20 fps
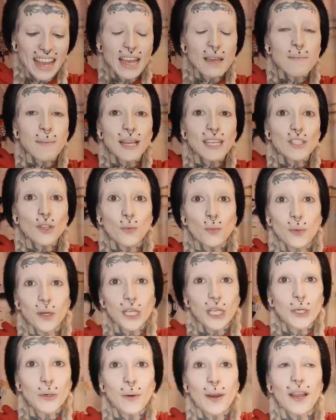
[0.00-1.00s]
It makes a
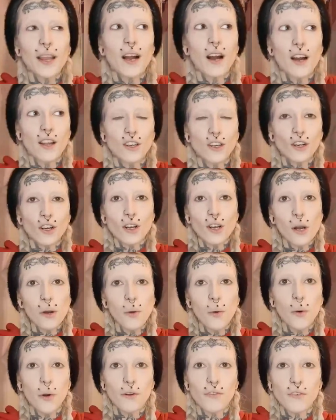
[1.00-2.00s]
really great
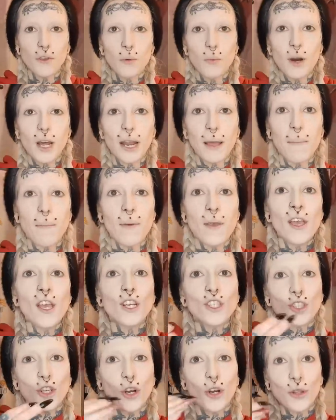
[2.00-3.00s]
undercoat or if you want to
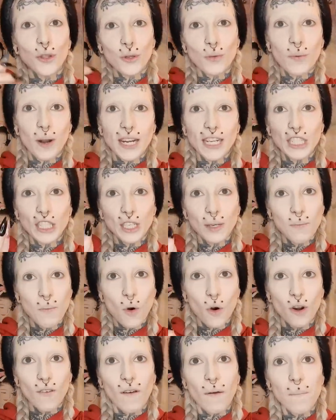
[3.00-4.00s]
turn the red into
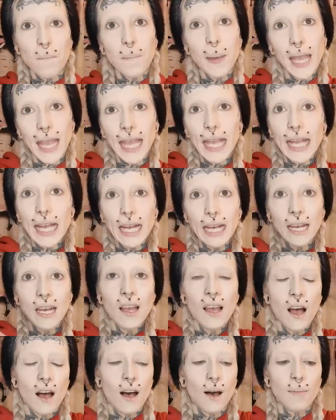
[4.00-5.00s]
more of a pink,
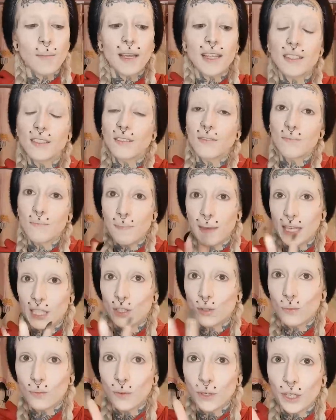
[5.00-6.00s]
um, it
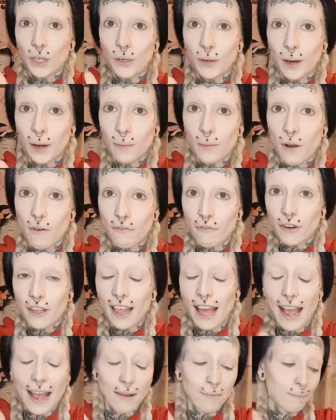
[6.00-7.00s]
makes a really great one
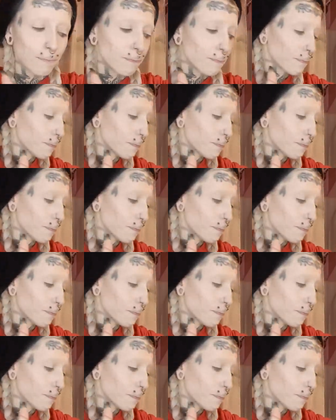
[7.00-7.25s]
for that.